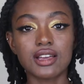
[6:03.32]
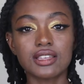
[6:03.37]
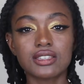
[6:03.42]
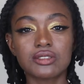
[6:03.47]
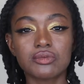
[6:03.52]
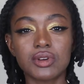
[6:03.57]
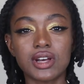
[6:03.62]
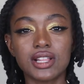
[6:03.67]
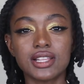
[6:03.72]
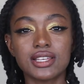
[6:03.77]

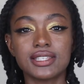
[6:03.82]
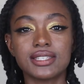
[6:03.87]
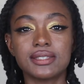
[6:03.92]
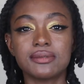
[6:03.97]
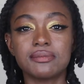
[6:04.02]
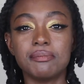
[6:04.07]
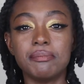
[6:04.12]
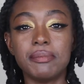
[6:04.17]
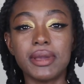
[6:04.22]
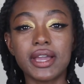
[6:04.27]
as well
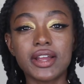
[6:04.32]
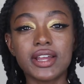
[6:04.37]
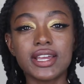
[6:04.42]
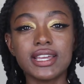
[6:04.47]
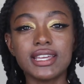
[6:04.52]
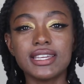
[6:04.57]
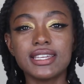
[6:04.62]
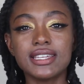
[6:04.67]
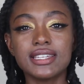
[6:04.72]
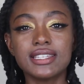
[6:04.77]
as
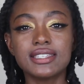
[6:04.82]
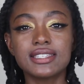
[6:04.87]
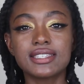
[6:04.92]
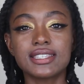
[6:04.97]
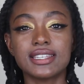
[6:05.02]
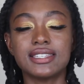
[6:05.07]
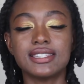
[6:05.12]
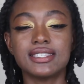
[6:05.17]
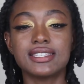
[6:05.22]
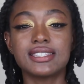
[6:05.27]
berries
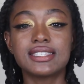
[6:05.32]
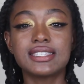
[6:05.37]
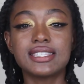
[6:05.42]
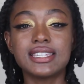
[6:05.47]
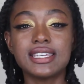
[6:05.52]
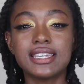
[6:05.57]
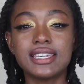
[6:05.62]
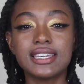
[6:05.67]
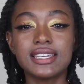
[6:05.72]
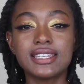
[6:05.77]
and
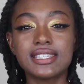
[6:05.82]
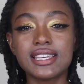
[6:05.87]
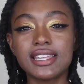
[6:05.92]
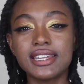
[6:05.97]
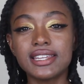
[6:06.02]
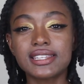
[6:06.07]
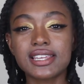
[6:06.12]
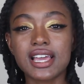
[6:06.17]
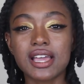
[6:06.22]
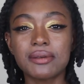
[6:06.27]
seeds,
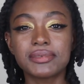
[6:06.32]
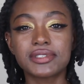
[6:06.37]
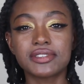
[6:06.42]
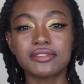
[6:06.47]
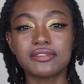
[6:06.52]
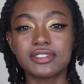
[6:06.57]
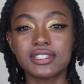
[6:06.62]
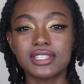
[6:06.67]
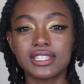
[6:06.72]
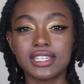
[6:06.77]
any types
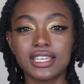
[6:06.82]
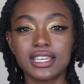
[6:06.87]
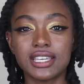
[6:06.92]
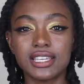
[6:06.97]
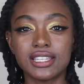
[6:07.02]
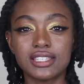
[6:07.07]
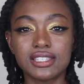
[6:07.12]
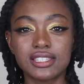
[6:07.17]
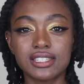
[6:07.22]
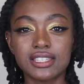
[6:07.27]
of
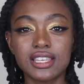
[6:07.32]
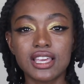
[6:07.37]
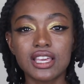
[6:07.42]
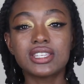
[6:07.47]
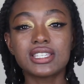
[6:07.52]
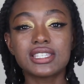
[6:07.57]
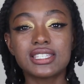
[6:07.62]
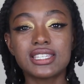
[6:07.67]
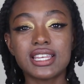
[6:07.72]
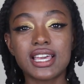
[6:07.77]
seeds.
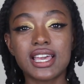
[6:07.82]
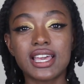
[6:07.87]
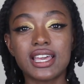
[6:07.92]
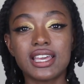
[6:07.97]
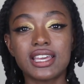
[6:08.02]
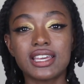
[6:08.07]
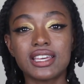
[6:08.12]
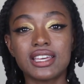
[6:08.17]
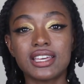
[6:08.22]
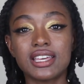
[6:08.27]
This
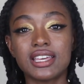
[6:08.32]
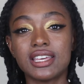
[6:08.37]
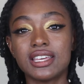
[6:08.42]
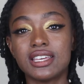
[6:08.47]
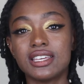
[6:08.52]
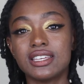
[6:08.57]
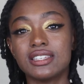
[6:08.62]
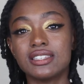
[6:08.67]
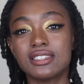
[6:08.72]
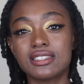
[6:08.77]
day
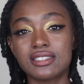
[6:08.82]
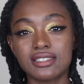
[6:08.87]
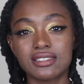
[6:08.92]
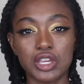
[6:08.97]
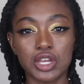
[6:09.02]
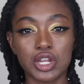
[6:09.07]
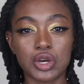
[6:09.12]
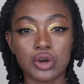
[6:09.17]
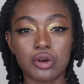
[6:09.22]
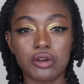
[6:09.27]
is,
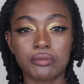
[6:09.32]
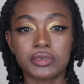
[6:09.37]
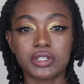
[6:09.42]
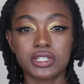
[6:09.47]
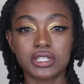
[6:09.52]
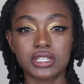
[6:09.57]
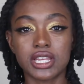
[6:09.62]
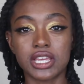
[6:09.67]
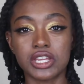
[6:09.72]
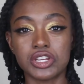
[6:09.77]
you know, a
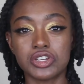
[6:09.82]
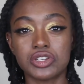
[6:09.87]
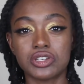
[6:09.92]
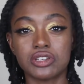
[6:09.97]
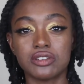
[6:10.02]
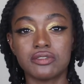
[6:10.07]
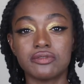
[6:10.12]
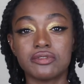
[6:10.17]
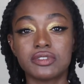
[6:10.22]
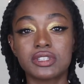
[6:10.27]

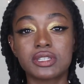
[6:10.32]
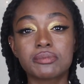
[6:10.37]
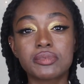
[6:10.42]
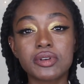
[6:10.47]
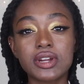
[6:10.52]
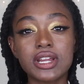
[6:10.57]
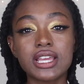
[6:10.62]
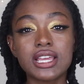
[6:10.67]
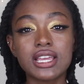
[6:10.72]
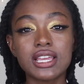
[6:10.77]
representation of
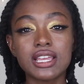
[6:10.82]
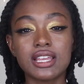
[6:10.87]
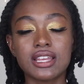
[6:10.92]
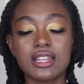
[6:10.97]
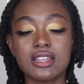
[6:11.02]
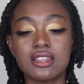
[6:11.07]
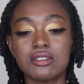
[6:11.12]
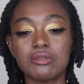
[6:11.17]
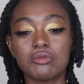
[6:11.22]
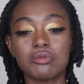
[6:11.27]
spring
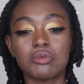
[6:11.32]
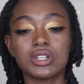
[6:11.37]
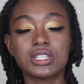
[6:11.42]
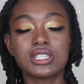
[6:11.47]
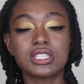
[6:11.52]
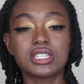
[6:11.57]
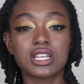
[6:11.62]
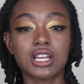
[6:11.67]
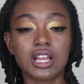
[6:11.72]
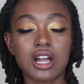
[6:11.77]
and
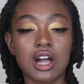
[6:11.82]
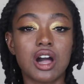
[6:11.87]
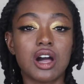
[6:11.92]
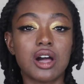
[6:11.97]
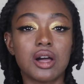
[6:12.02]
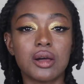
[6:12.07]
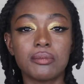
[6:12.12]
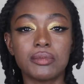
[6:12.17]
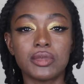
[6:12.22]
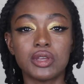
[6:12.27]
what's to
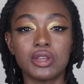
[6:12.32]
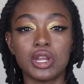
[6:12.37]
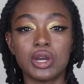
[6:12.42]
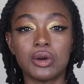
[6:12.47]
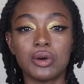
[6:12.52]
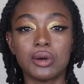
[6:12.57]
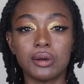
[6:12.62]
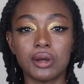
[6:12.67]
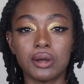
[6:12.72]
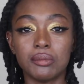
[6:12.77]
come, you
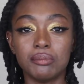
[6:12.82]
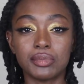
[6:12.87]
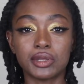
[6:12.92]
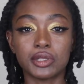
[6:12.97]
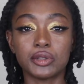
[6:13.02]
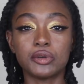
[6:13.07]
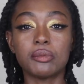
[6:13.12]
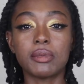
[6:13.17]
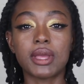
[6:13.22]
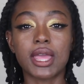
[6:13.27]
know, a
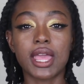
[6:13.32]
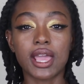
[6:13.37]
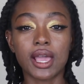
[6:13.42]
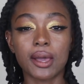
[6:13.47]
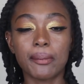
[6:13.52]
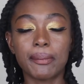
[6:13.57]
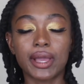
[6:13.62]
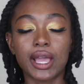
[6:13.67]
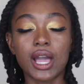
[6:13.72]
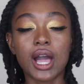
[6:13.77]
blooming,
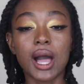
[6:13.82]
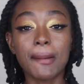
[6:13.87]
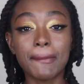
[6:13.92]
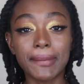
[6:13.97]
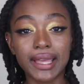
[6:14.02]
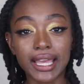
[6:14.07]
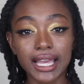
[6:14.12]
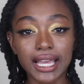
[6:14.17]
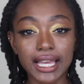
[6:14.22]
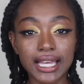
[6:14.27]
a
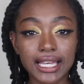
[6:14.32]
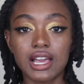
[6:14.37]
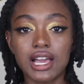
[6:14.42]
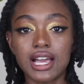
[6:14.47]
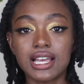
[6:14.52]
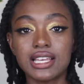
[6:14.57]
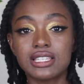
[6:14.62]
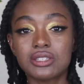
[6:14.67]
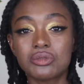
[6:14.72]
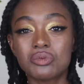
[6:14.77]
becoming,
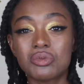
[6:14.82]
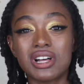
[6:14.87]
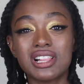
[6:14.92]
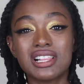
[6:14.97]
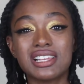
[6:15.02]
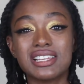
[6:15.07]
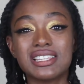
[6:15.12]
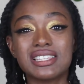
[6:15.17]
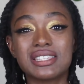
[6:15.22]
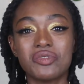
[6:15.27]
as well
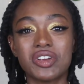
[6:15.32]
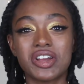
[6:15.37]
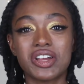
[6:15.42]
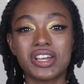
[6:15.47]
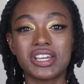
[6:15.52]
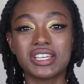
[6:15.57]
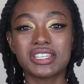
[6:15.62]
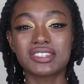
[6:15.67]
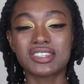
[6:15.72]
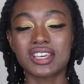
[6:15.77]
as
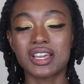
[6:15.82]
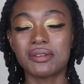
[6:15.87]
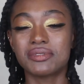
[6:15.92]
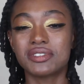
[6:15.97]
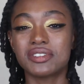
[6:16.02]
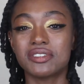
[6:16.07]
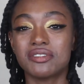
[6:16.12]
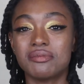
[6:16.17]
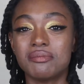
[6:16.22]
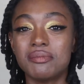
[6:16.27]
various
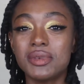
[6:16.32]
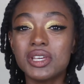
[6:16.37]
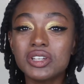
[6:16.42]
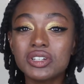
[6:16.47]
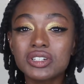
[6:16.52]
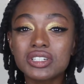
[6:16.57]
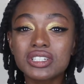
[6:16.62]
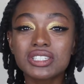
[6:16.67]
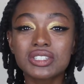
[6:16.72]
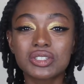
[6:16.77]
types of
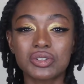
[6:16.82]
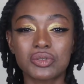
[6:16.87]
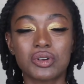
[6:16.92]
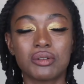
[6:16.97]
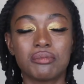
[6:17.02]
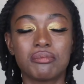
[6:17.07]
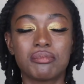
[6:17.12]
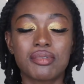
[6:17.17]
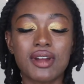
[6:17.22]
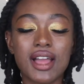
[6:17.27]
milks
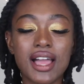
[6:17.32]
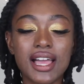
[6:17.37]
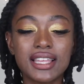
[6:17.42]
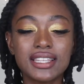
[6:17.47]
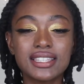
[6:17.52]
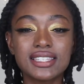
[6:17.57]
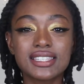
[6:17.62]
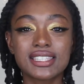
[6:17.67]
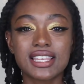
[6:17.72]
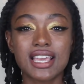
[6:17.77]
or
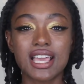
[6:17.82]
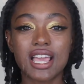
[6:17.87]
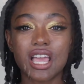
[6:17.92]
breads.